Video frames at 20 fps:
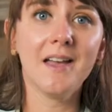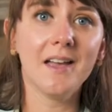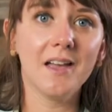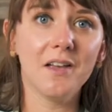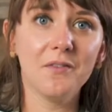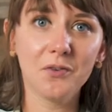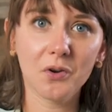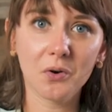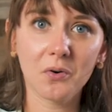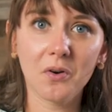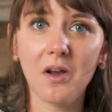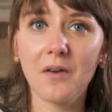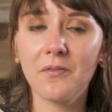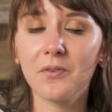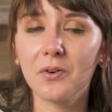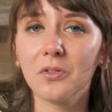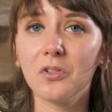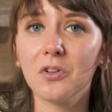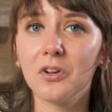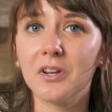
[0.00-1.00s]
If you're
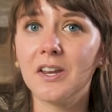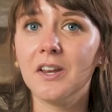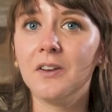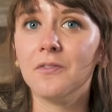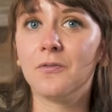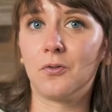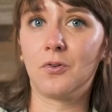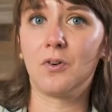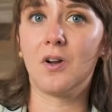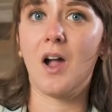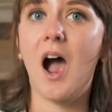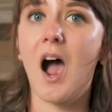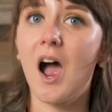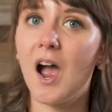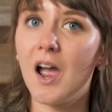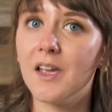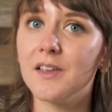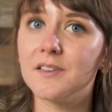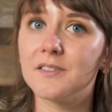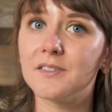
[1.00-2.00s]
ever looking for
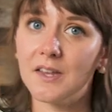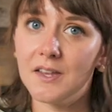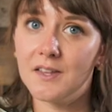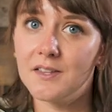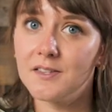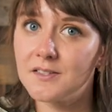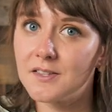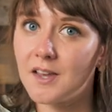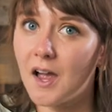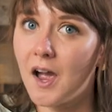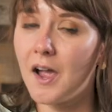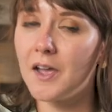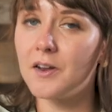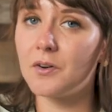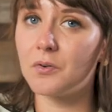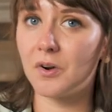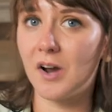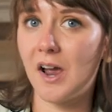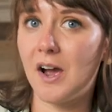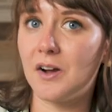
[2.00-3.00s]
eyes inside
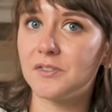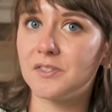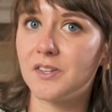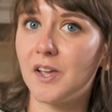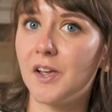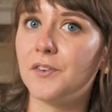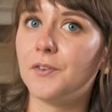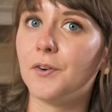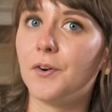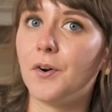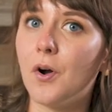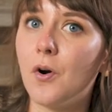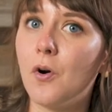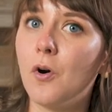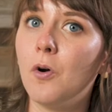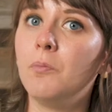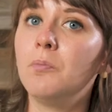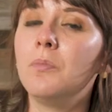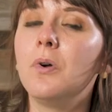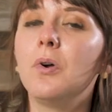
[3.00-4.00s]
or outside your
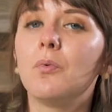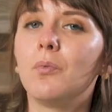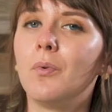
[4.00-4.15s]
home,